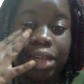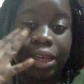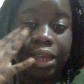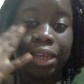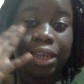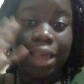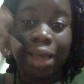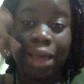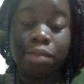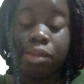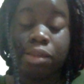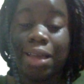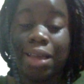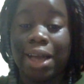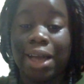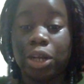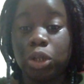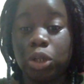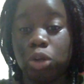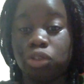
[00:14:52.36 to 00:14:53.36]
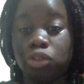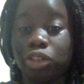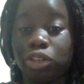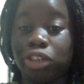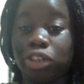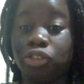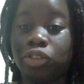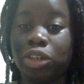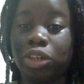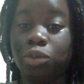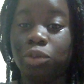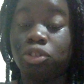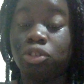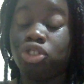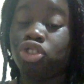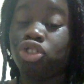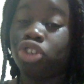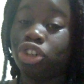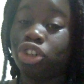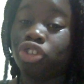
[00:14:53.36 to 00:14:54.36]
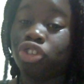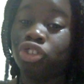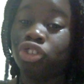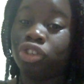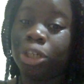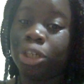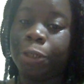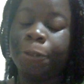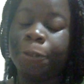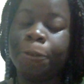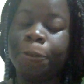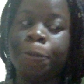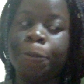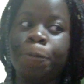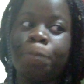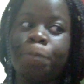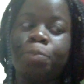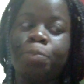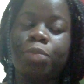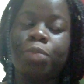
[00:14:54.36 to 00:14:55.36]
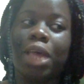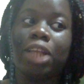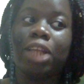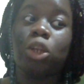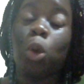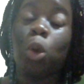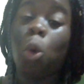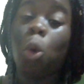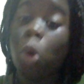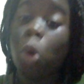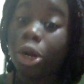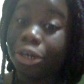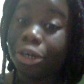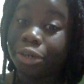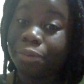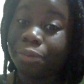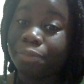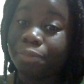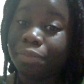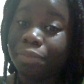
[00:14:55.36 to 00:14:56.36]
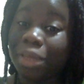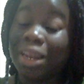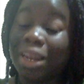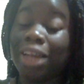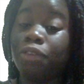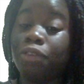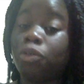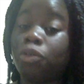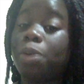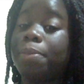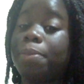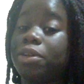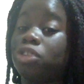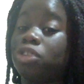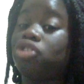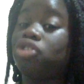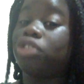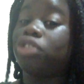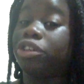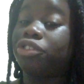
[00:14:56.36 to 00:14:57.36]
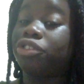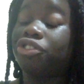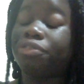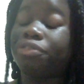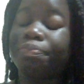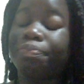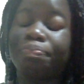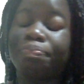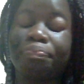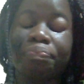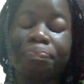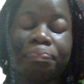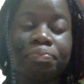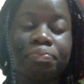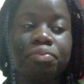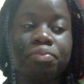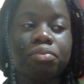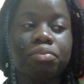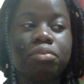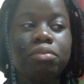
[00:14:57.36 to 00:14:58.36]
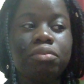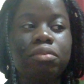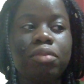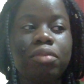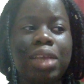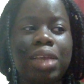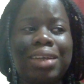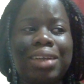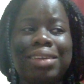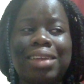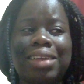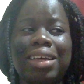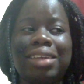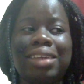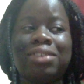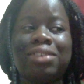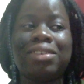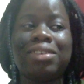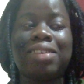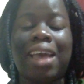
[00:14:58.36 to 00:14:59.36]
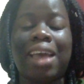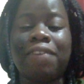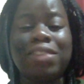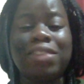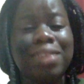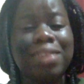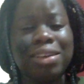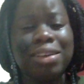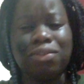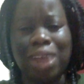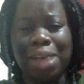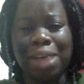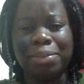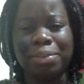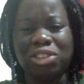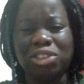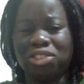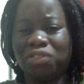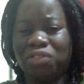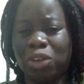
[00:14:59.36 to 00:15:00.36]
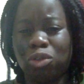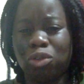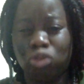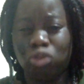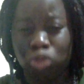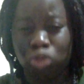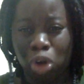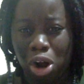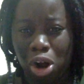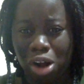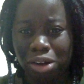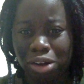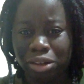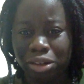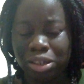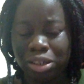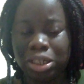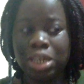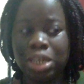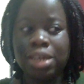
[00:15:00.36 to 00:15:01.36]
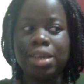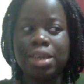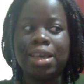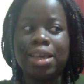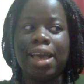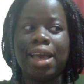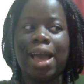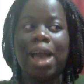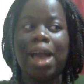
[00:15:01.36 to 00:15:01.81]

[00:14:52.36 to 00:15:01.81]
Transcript: as he got closer, there was a church at the corner. And I grew up in the church because just everything around me just felt wrong. I